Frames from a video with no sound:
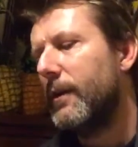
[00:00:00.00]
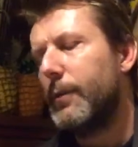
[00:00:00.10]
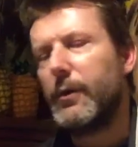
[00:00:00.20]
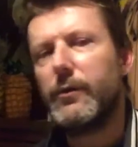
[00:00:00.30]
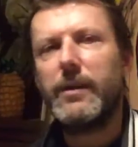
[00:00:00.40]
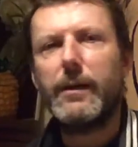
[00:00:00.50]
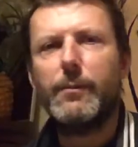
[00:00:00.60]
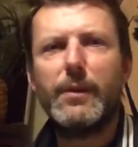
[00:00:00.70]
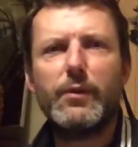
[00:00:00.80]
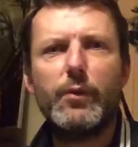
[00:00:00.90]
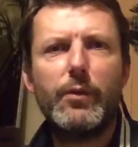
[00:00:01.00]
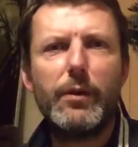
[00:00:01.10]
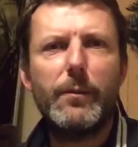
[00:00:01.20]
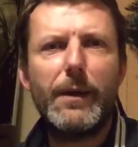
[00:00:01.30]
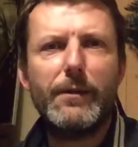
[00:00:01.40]
because they'd been
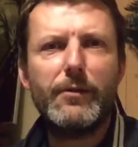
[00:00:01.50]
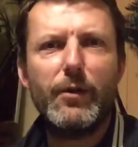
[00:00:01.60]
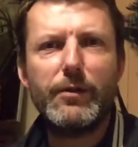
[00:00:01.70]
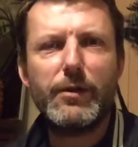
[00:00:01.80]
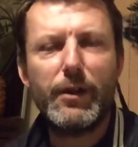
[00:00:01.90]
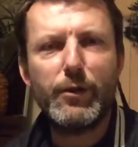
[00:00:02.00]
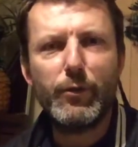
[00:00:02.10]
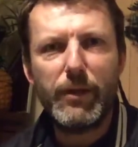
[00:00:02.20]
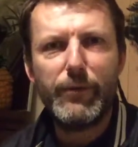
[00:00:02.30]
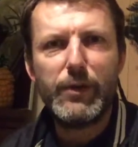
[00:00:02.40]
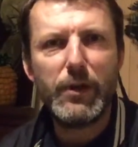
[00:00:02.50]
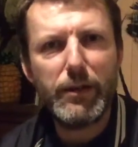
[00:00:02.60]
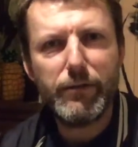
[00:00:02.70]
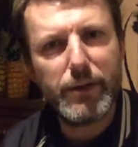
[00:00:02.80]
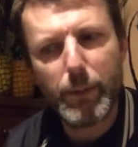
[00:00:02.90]
talking about the Scientology or giving
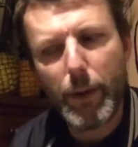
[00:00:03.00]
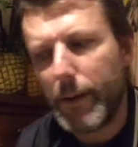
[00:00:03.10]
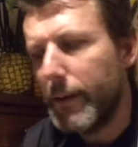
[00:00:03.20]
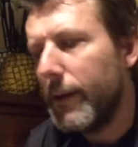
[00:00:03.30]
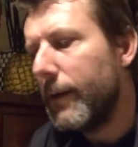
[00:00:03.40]
secrets away,